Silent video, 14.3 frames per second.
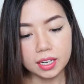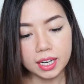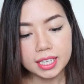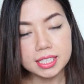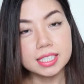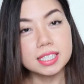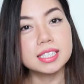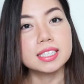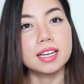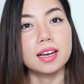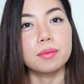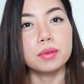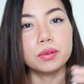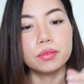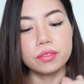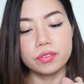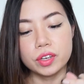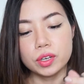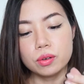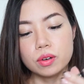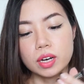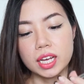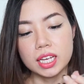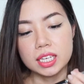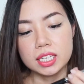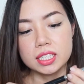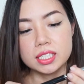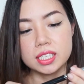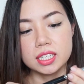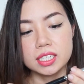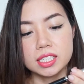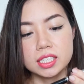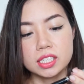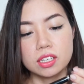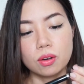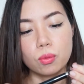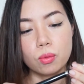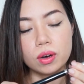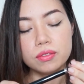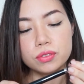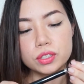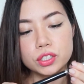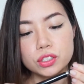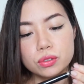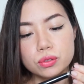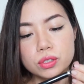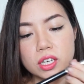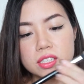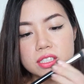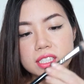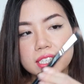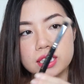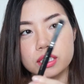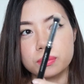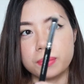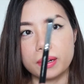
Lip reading: The next I'm going to review is this 142 Concealer